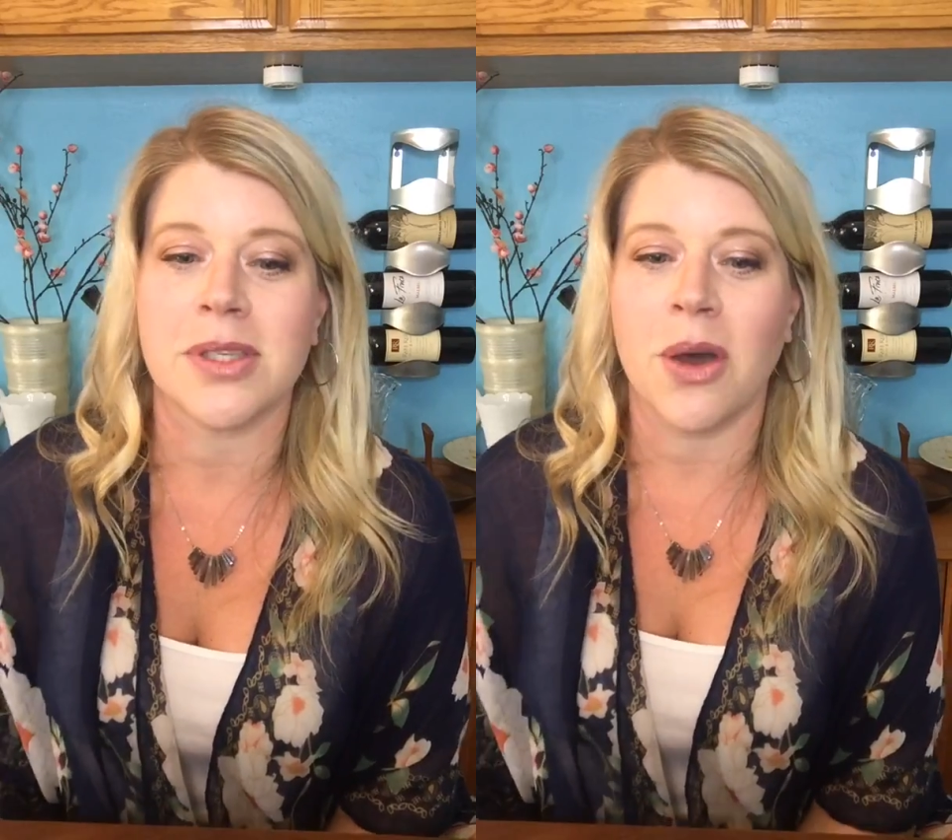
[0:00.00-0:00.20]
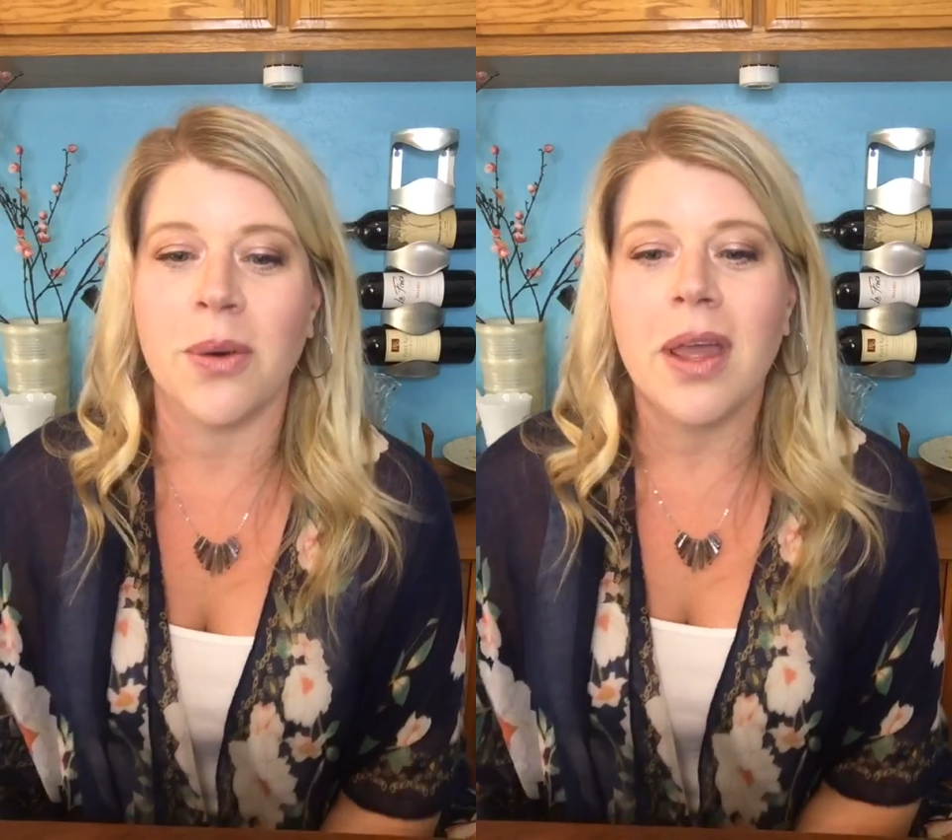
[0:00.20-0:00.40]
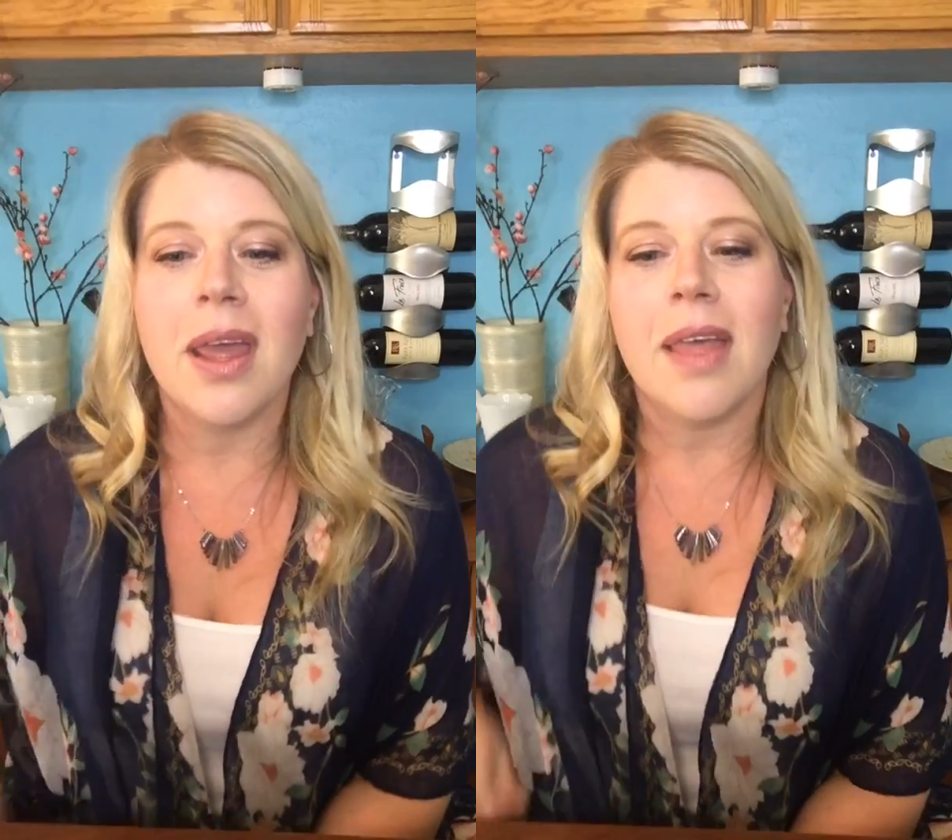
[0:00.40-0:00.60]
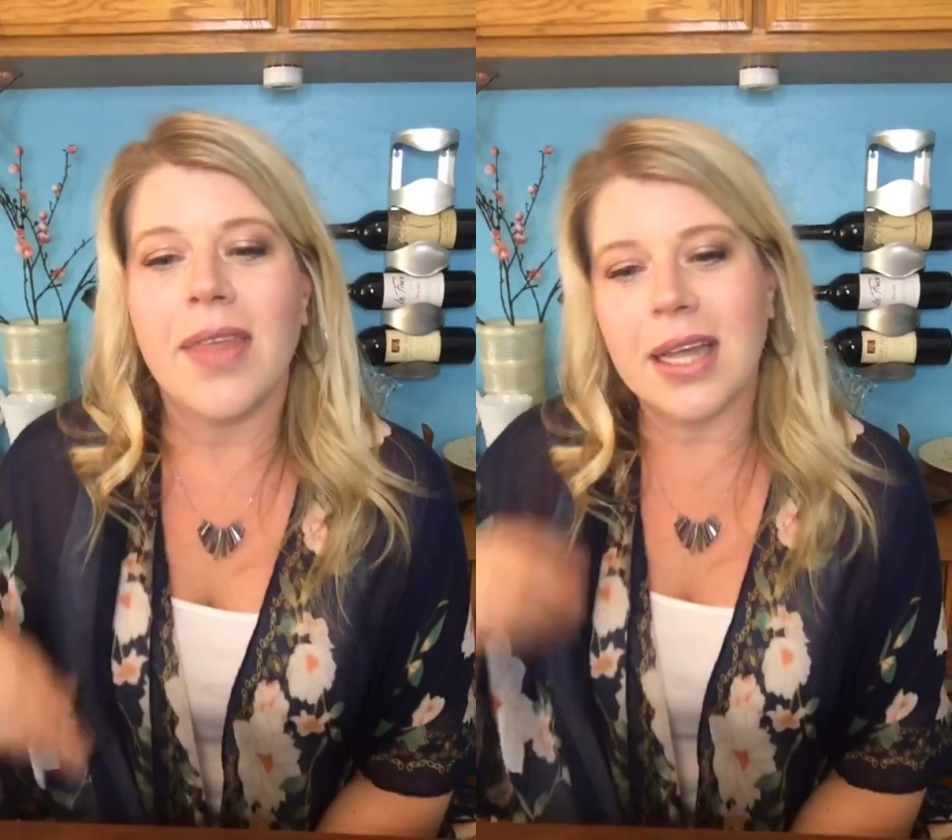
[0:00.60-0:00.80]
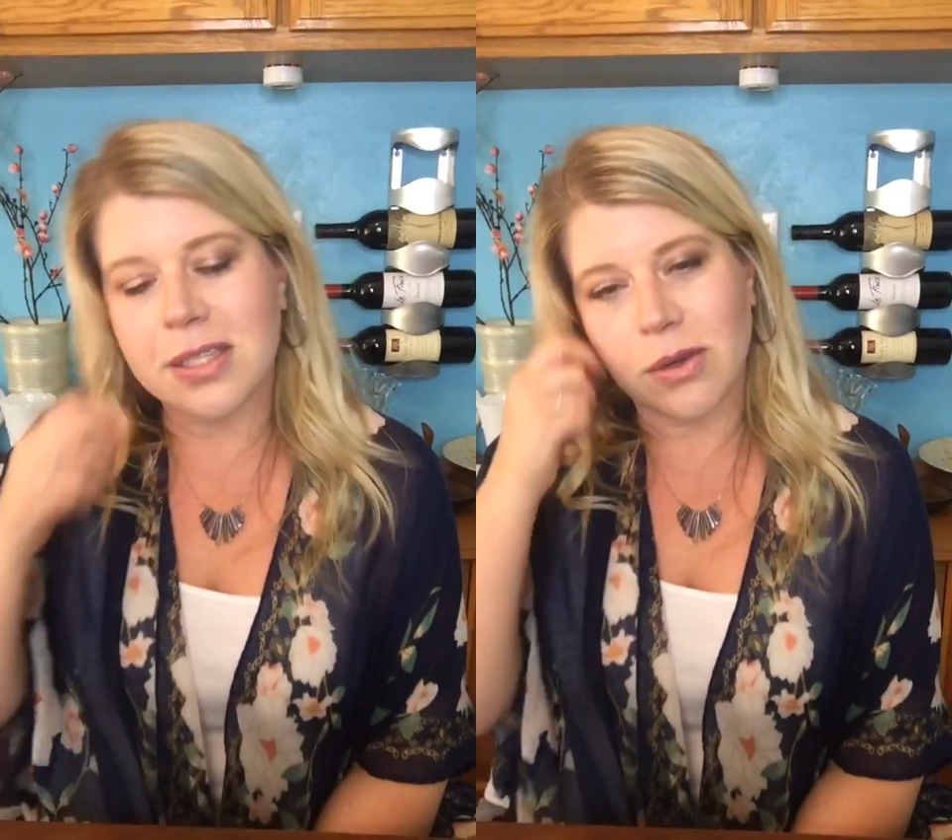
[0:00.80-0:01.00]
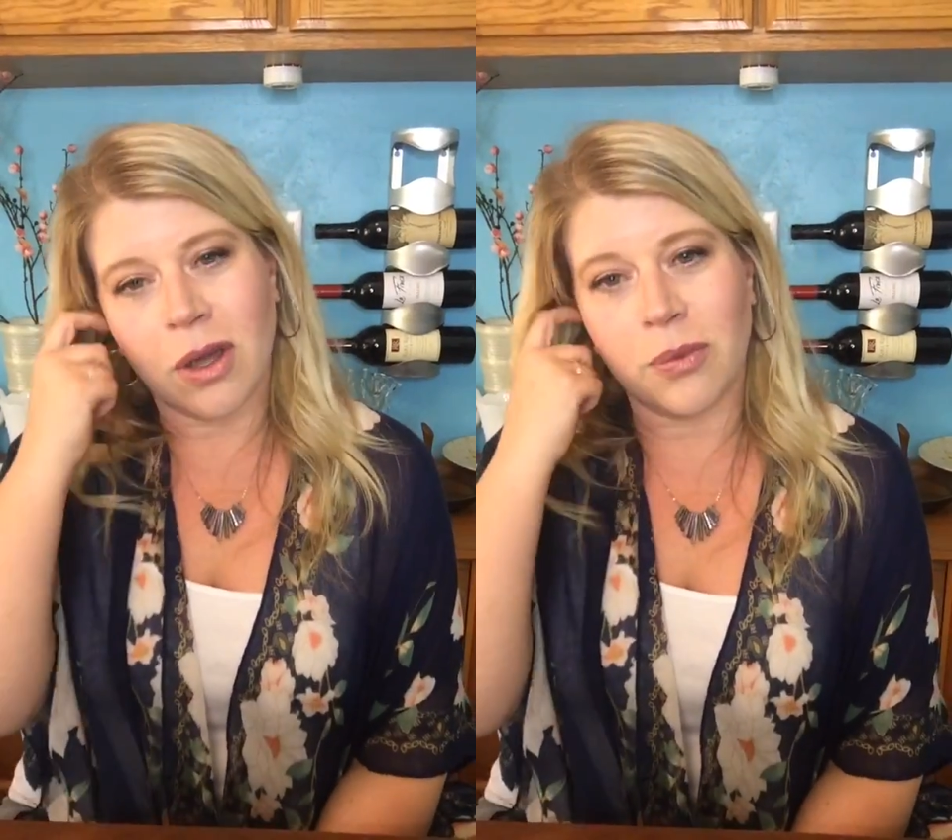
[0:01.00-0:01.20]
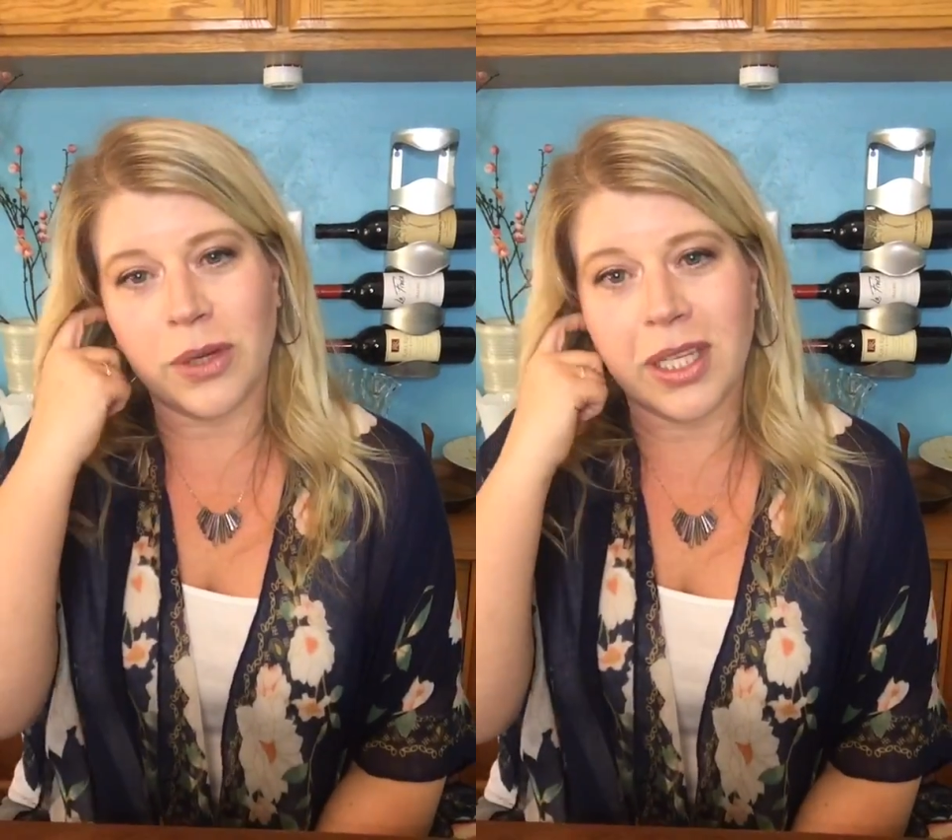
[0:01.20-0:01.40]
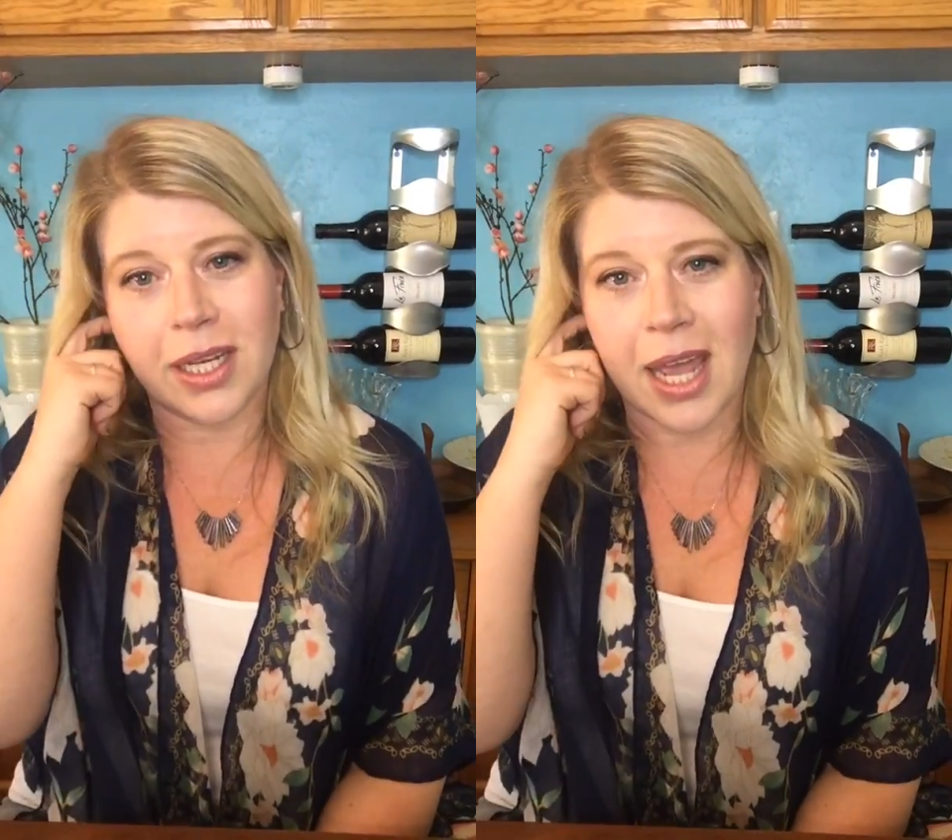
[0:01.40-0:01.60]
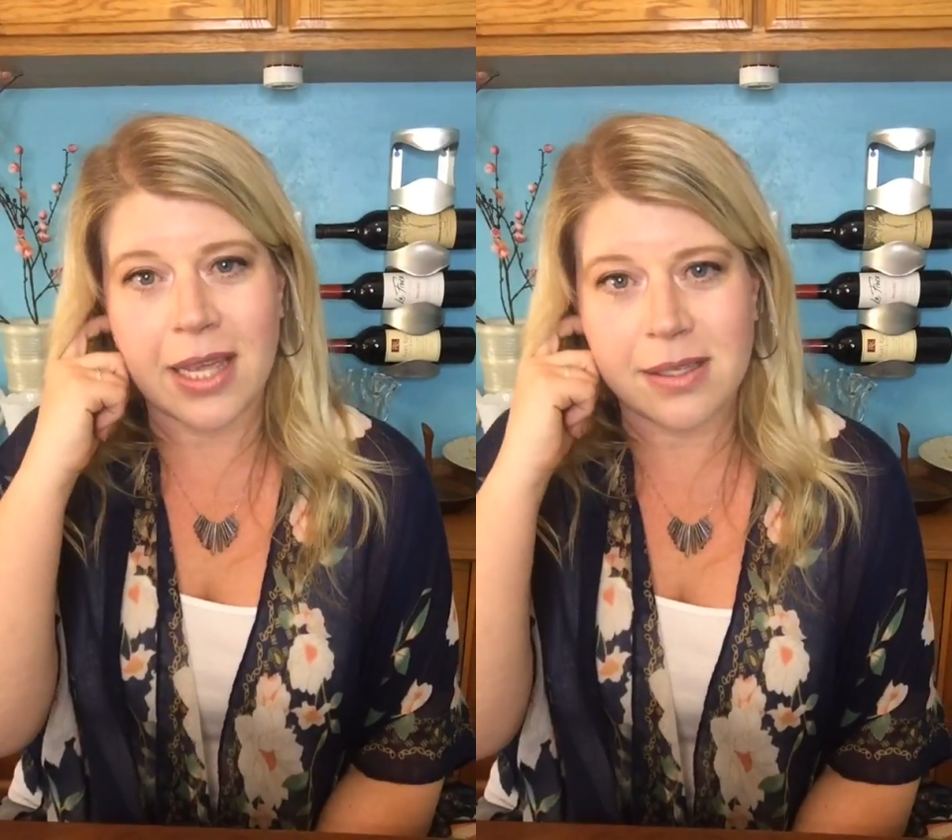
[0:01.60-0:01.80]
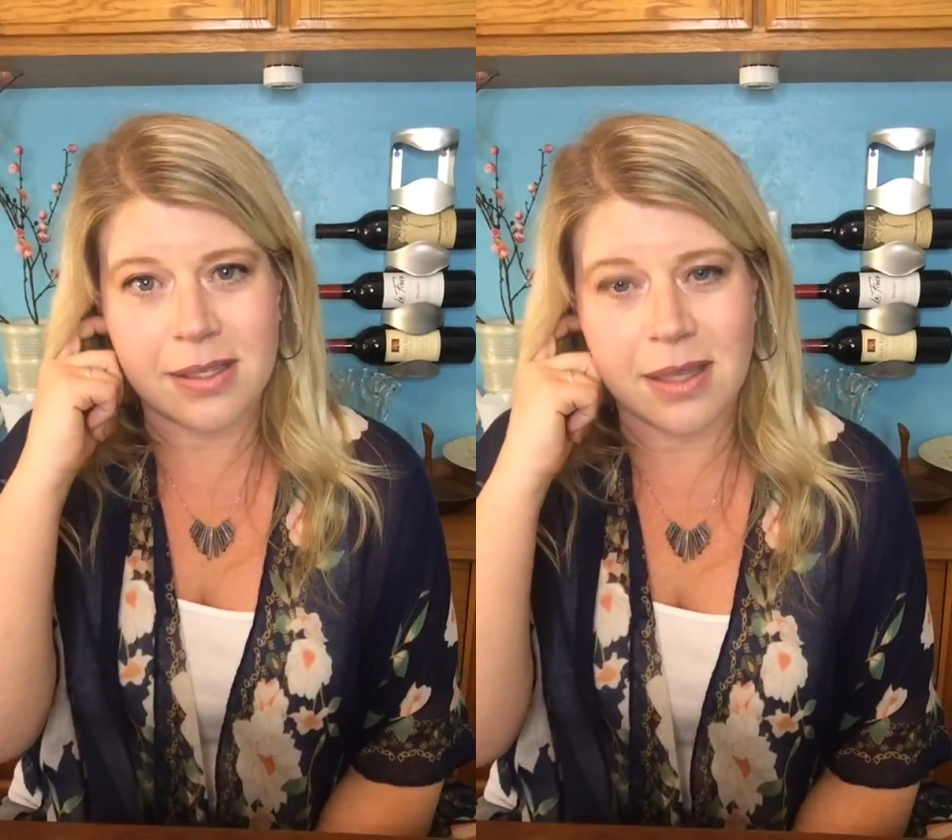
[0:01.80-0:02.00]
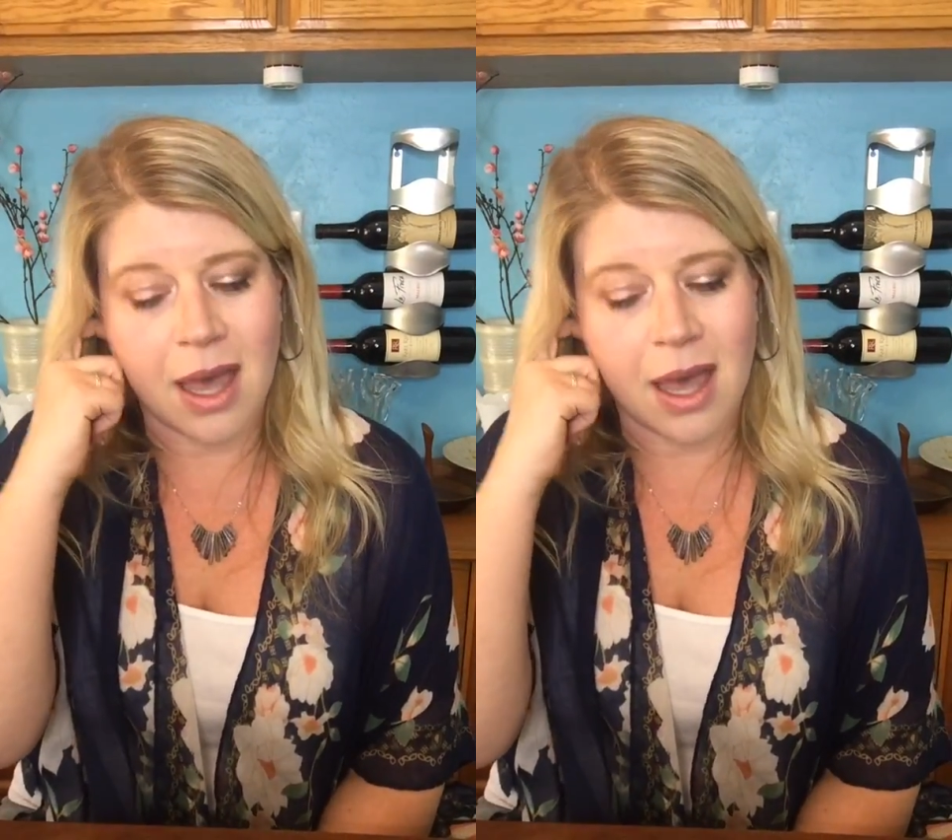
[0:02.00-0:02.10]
So that's a really nice